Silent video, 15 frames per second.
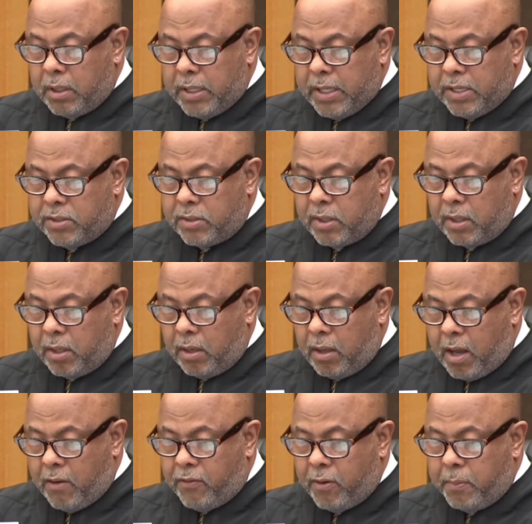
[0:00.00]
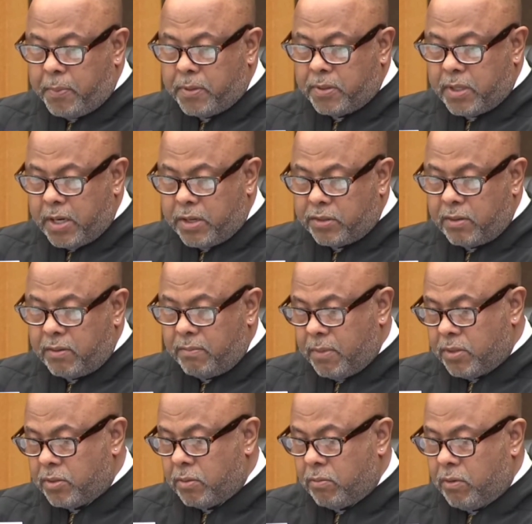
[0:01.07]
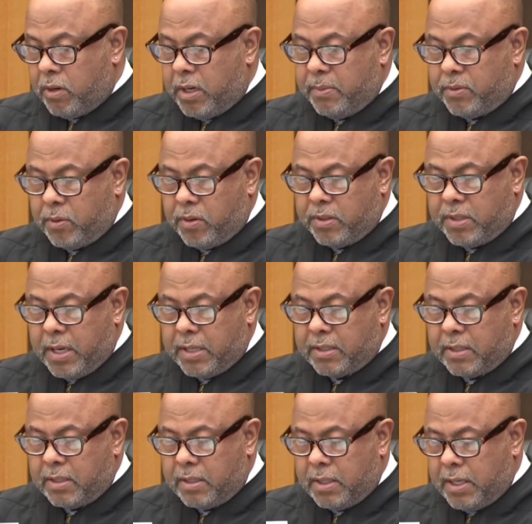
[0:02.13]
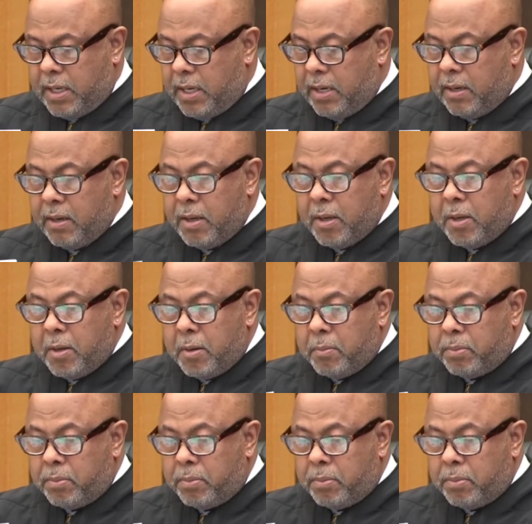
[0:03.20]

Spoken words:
released to the lawful possession of Mr. Williams or his designee?